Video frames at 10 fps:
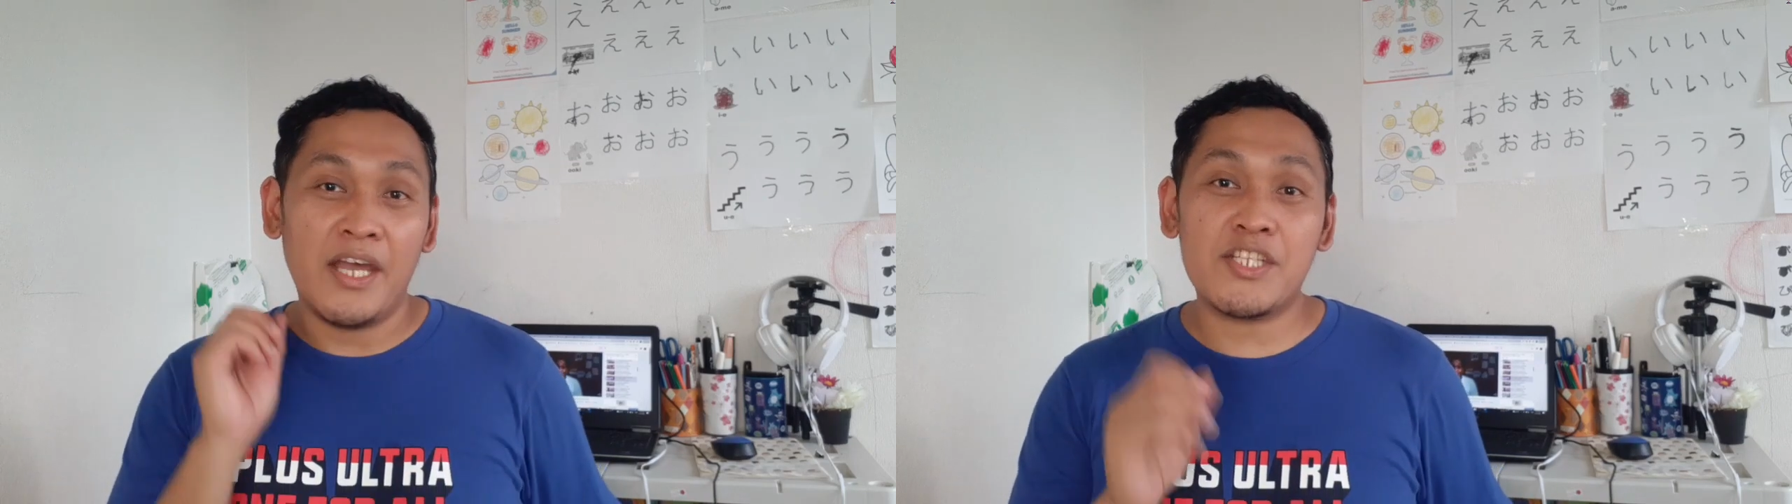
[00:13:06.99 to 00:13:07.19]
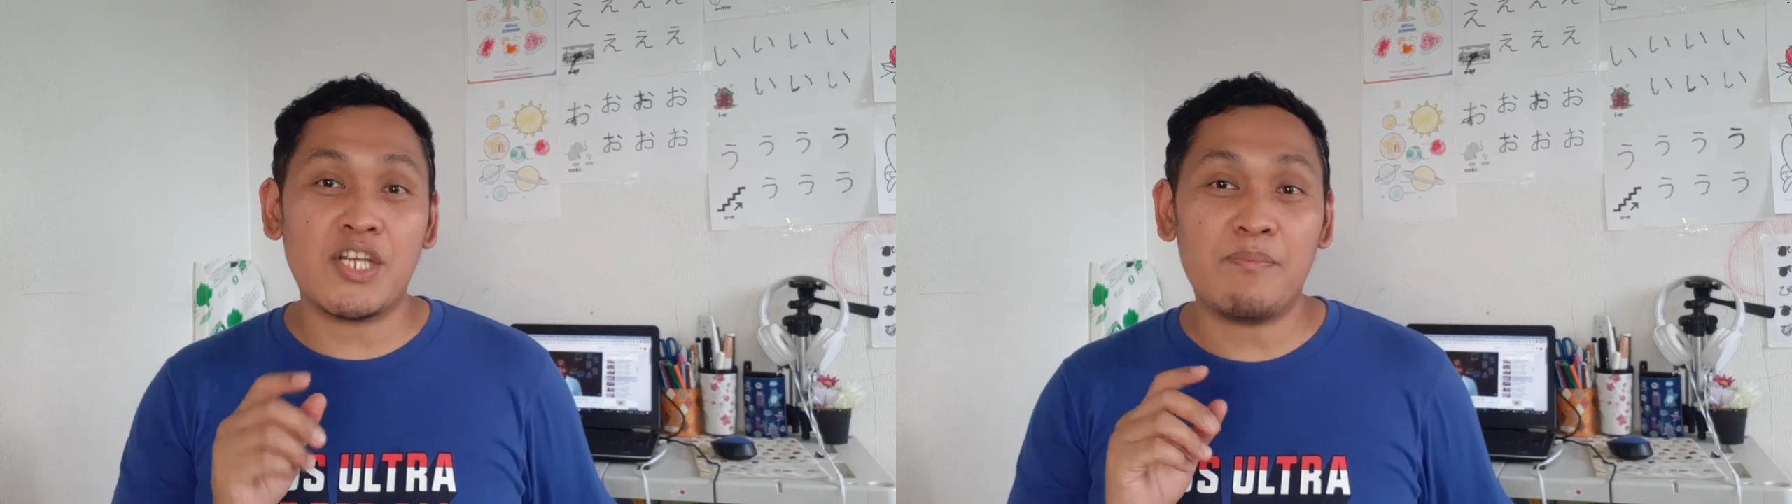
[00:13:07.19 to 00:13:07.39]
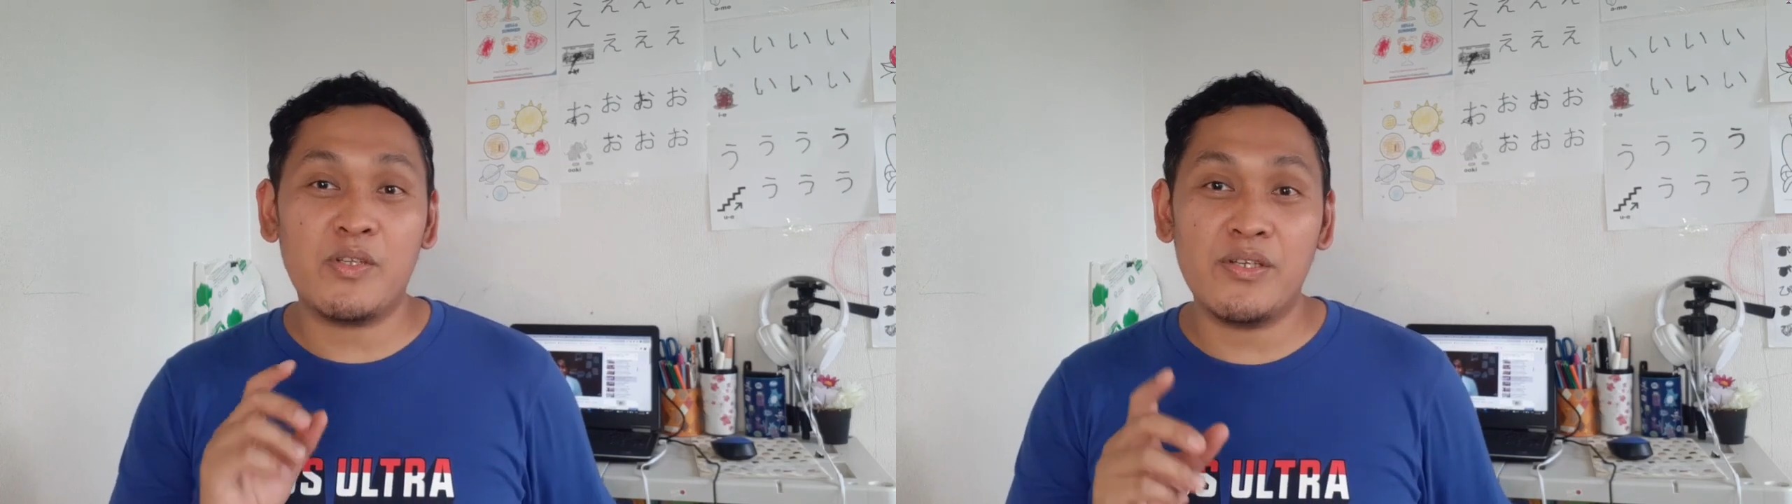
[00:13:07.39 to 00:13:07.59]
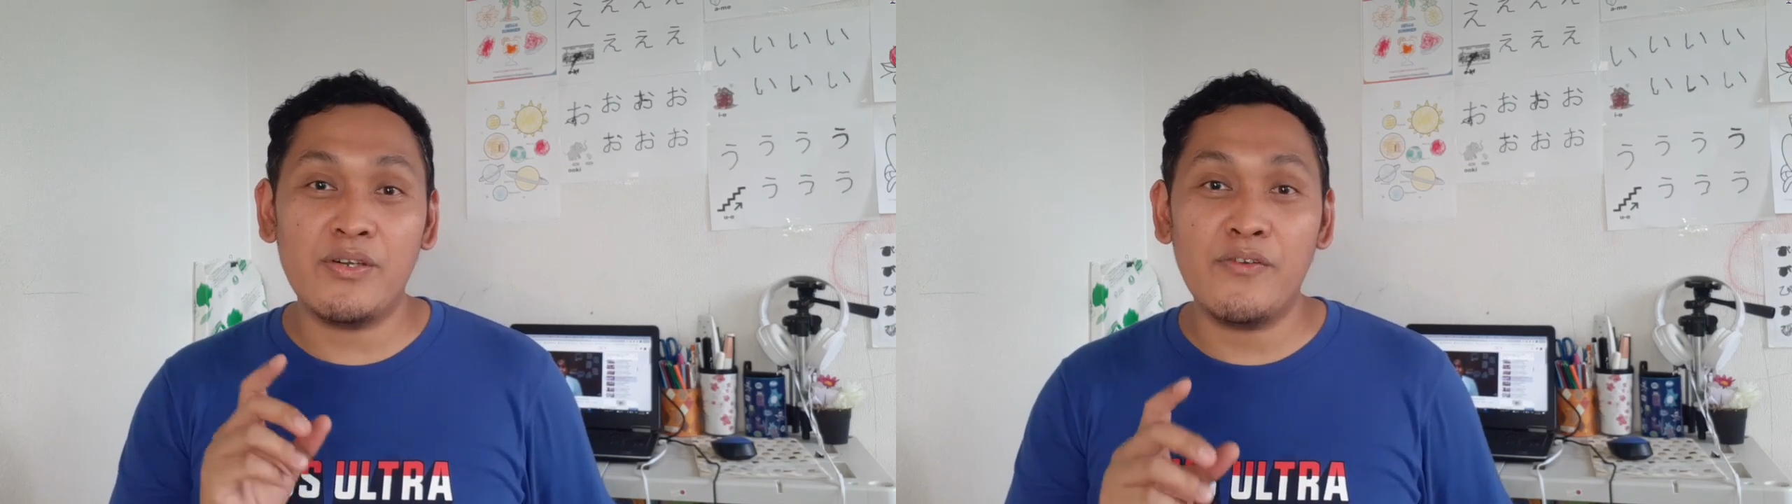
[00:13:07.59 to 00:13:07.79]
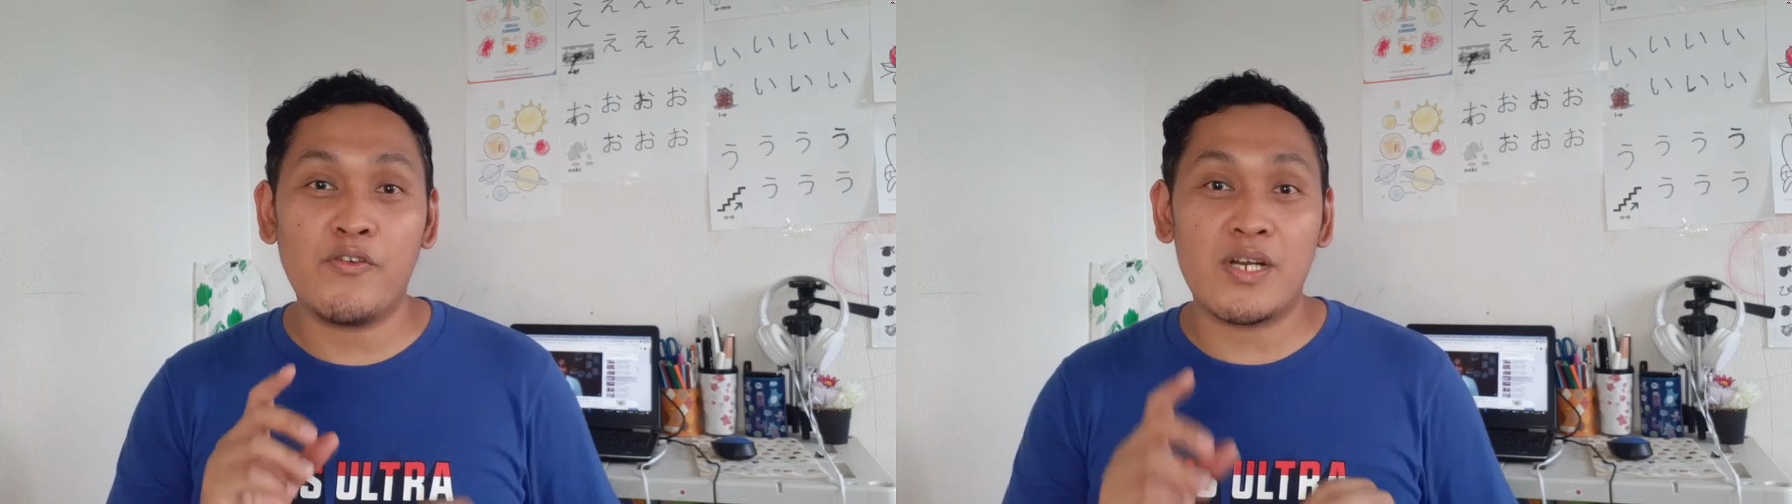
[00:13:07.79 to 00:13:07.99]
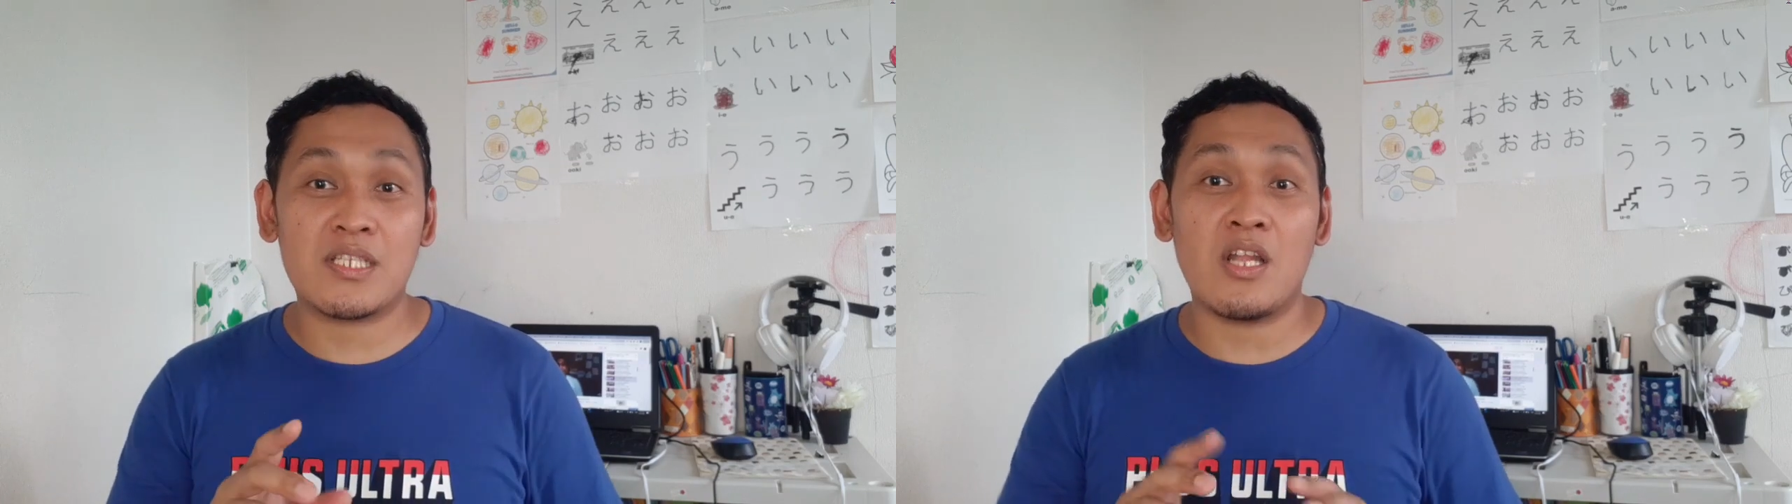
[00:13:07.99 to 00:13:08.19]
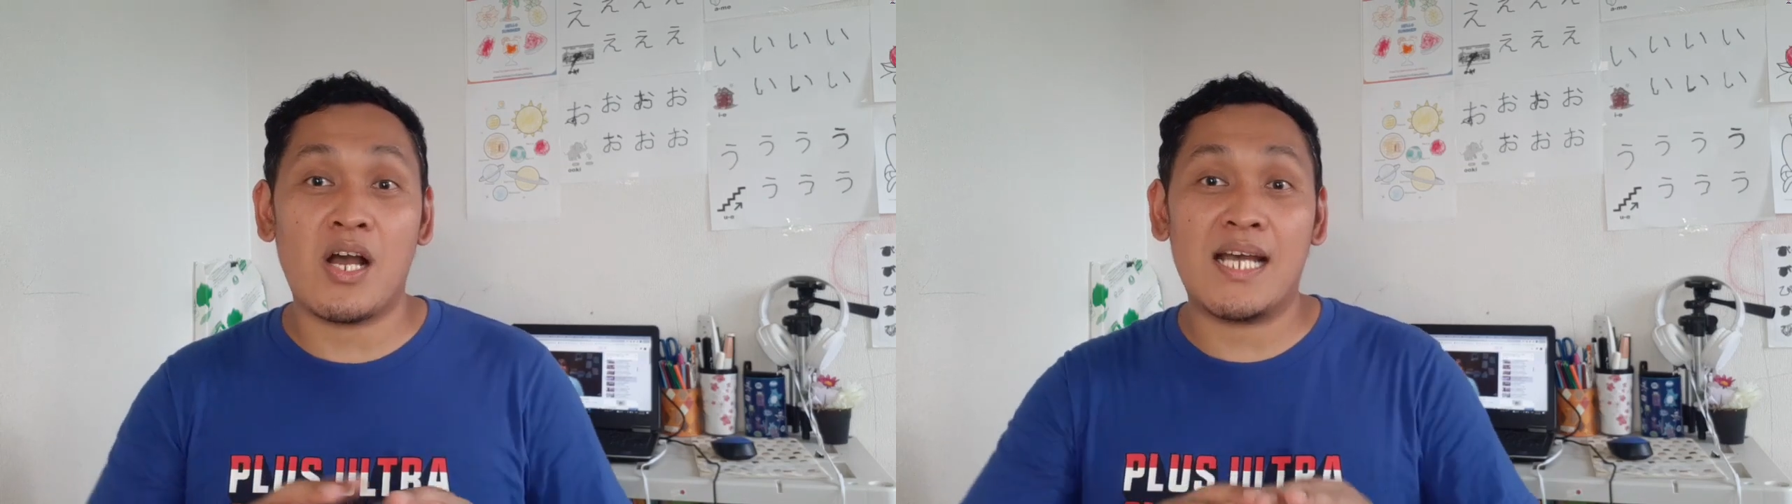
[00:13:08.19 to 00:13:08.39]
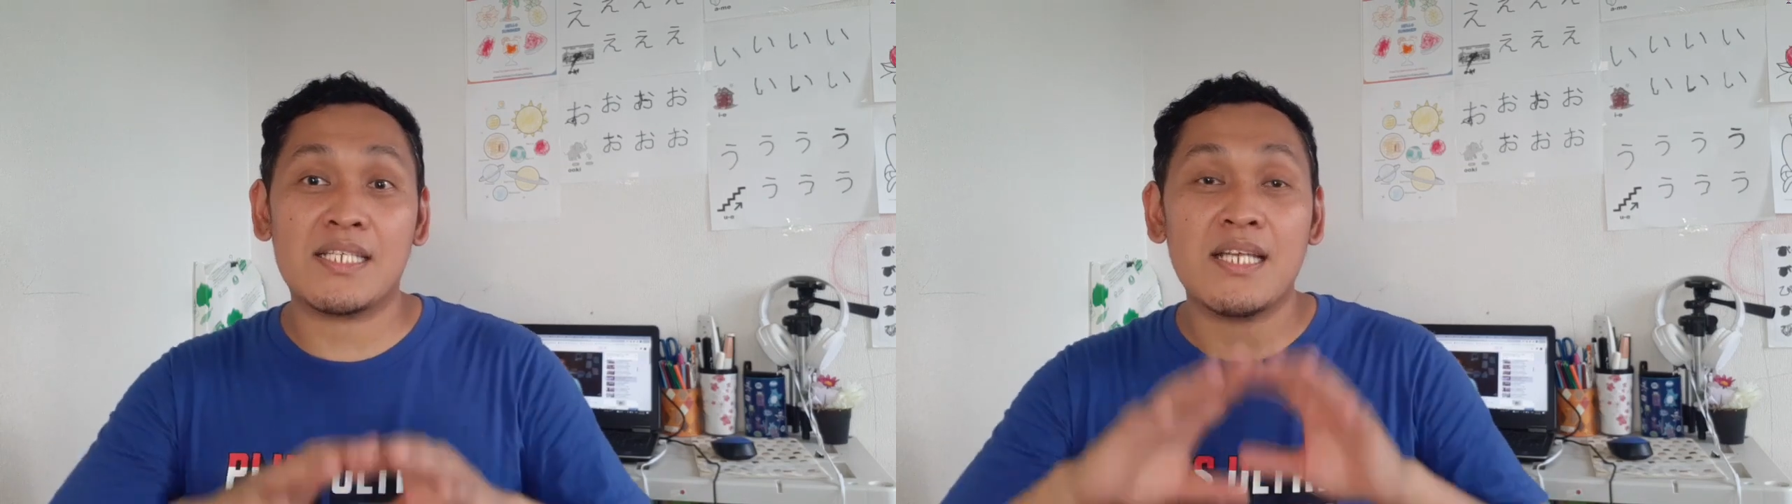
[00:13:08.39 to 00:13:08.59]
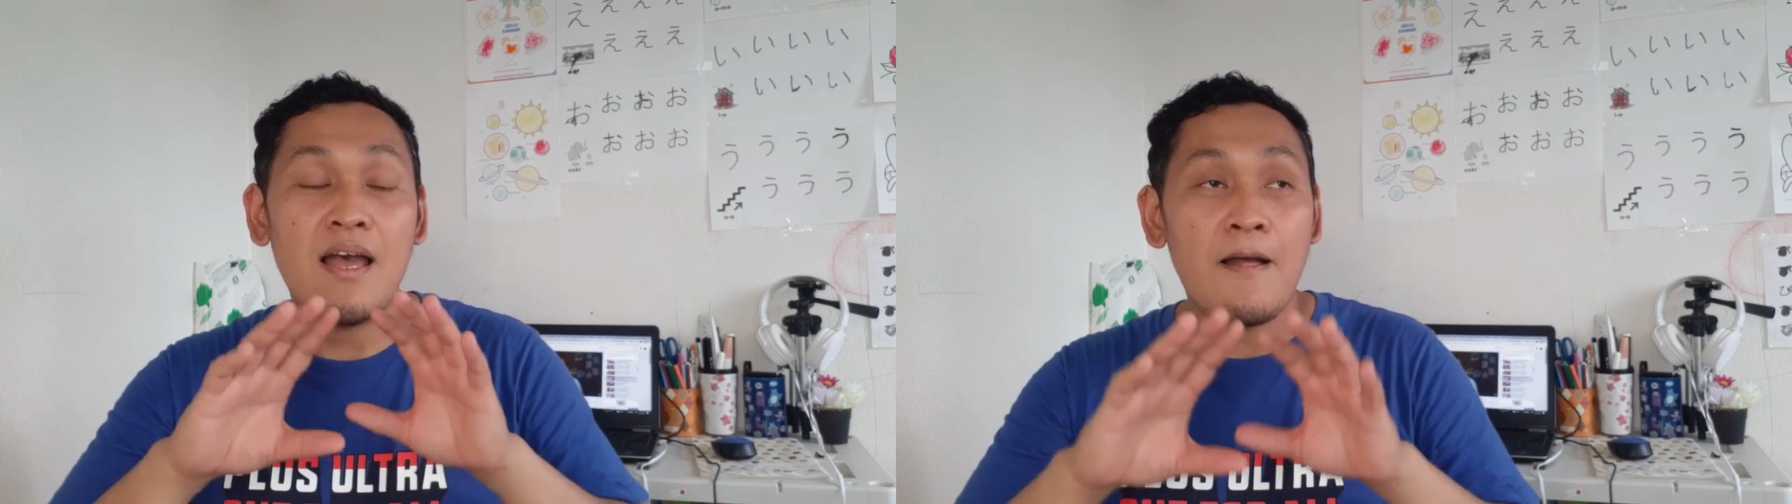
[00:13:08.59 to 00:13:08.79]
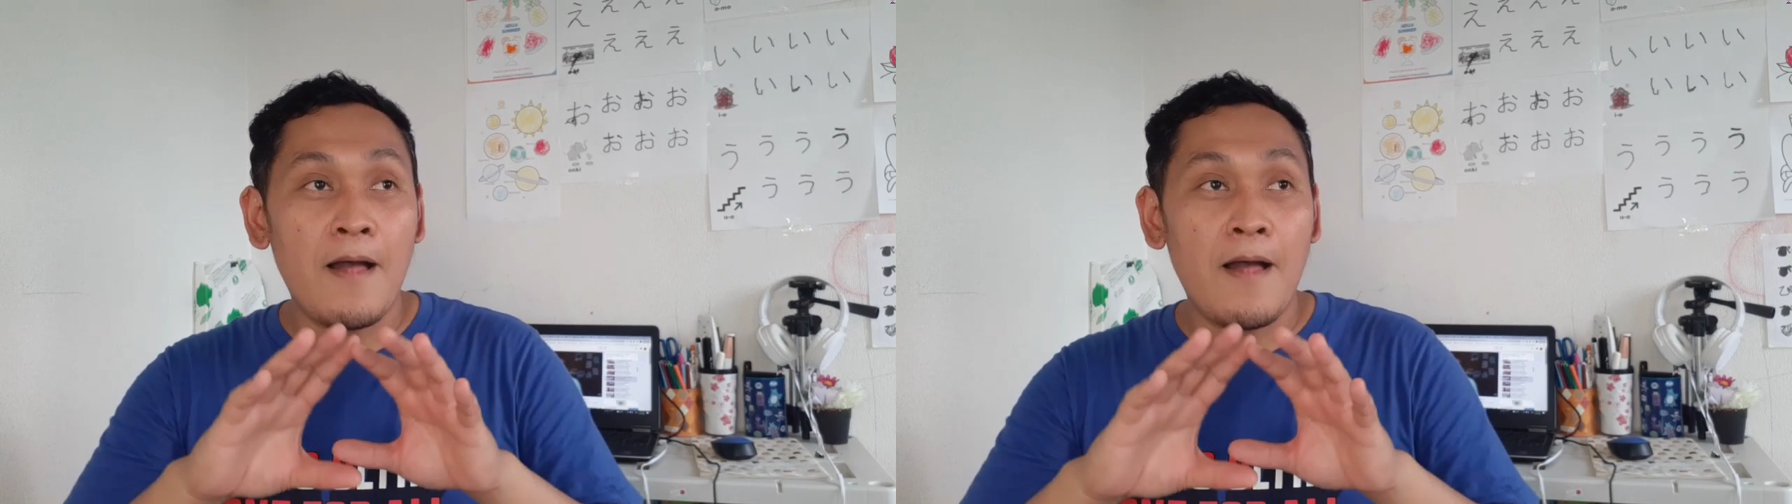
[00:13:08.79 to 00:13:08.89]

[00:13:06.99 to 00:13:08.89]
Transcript: it's up to you, for as long as